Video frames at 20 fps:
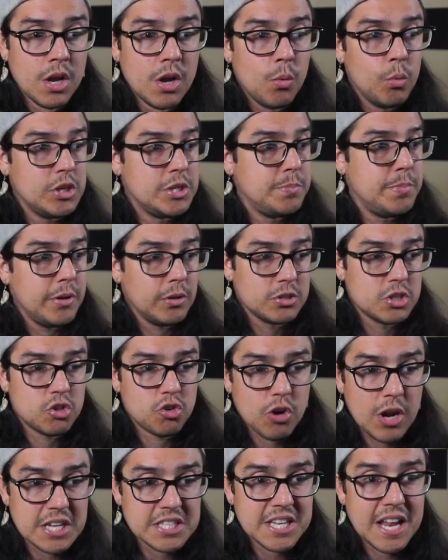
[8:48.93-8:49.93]
which builds
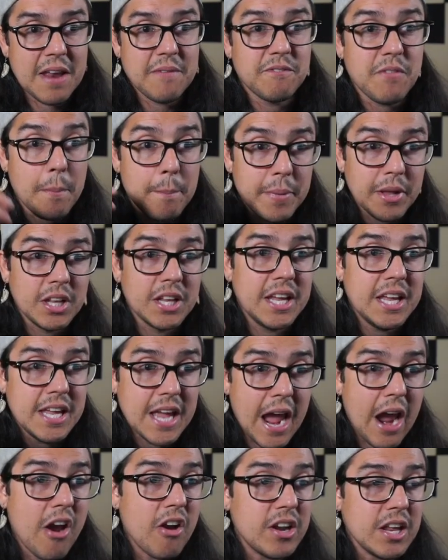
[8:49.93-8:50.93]
trust and
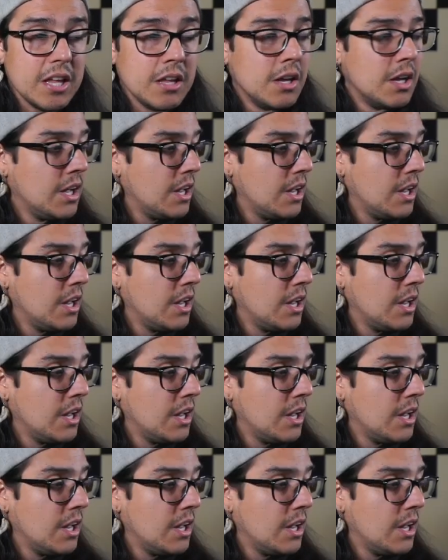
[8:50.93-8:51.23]
familiarity.